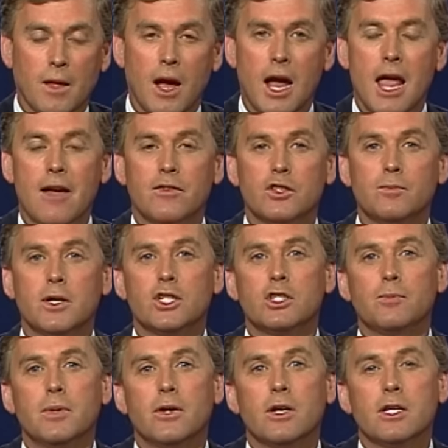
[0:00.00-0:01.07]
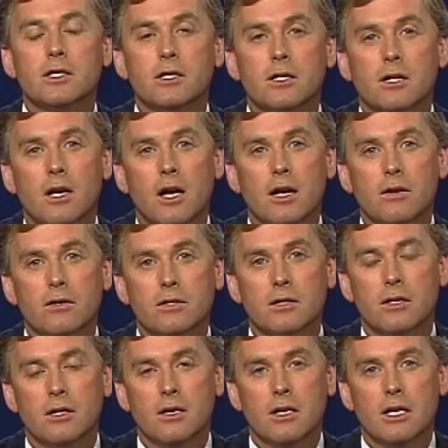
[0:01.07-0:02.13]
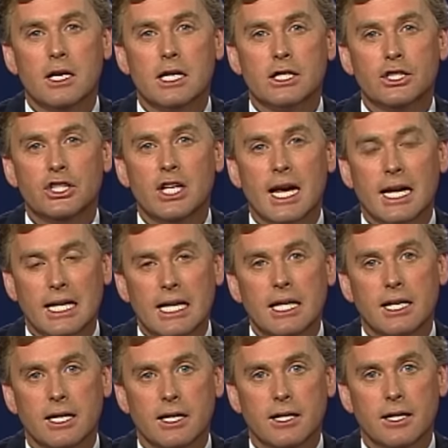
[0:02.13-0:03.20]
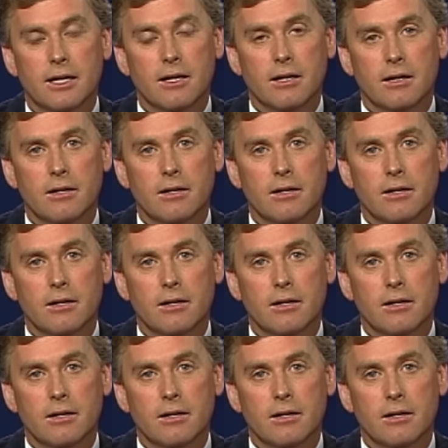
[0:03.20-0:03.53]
I have as much experience in the Congress as Jack Kennedy did